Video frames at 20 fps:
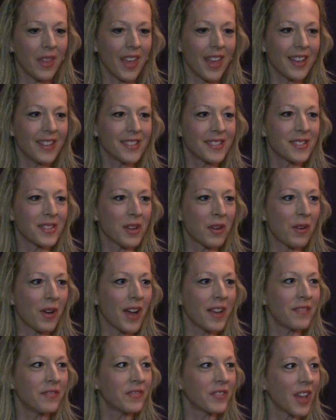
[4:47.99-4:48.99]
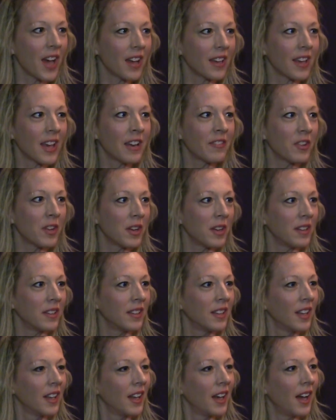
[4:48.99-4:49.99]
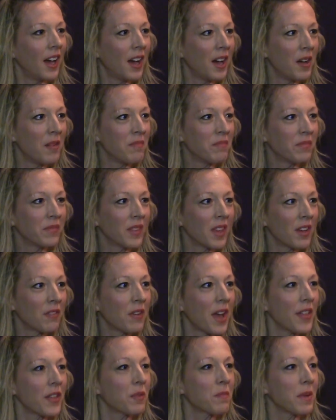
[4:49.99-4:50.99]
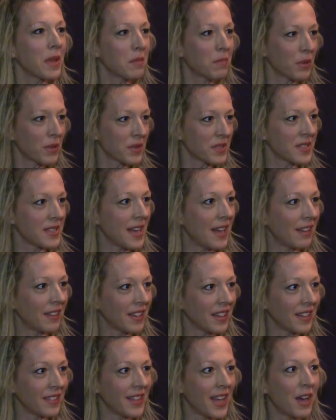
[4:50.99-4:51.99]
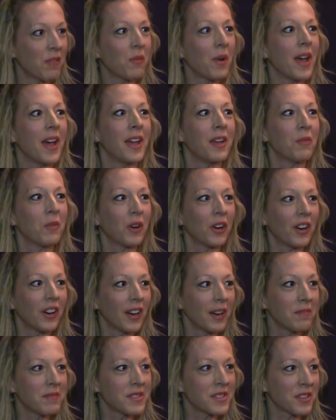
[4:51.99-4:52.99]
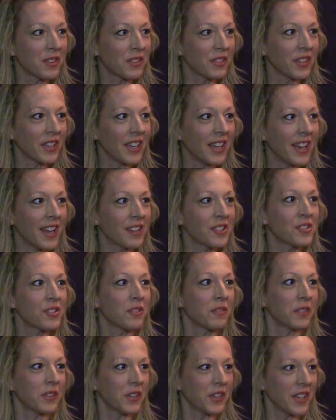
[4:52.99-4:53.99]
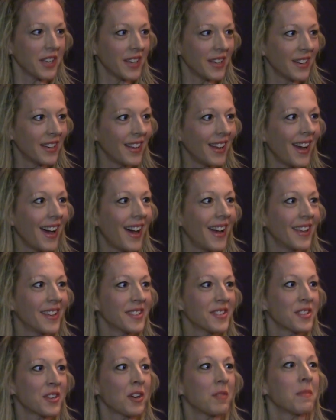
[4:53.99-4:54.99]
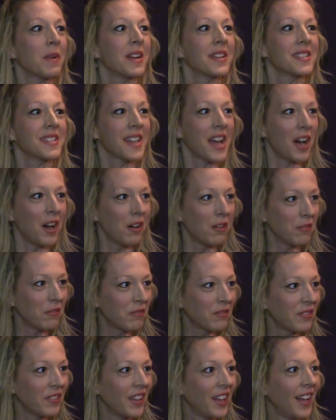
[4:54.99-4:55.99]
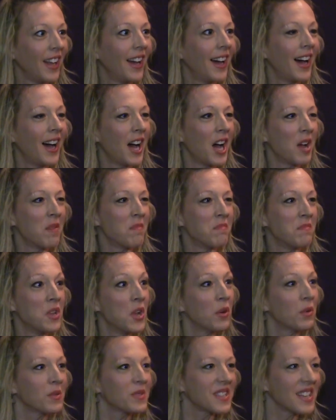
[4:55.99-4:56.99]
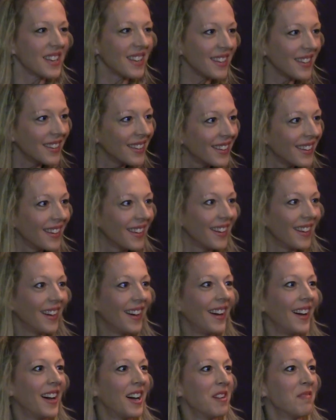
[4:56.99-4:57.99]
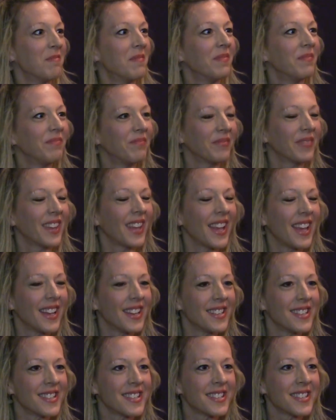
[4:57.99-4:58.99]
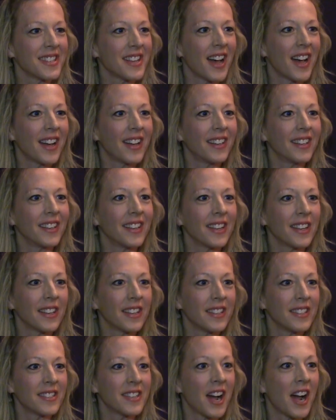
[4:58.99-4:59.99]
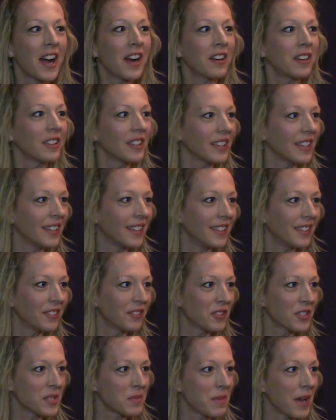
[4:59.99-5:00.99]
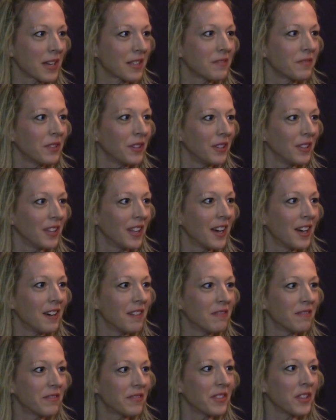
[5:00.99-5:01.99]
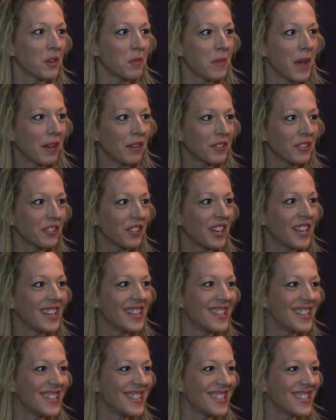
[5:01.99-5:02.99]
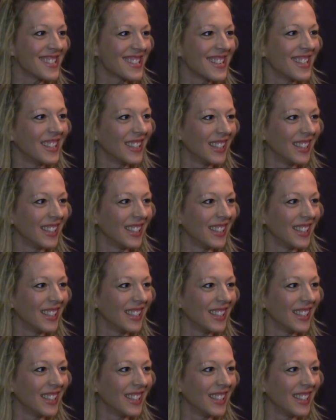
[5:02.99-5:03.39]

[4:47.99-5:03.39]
And so I've got kind of a rather big personality in that way, where I'm certainly extroverted, I assert myself, I'm nosy, and not entirely respectful of their boundaries